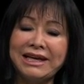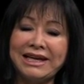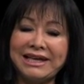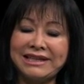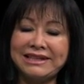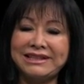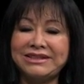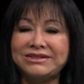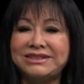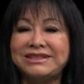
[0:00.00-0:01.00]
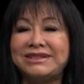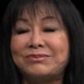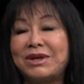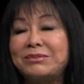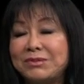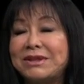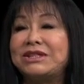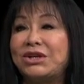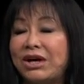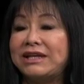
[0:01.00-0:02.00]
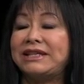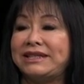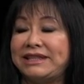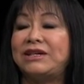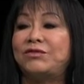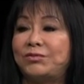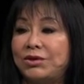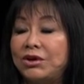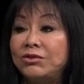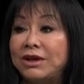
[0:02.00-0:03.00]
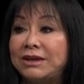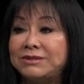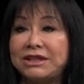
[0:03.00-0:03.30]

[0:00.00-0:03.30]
and there's probably not enough programs.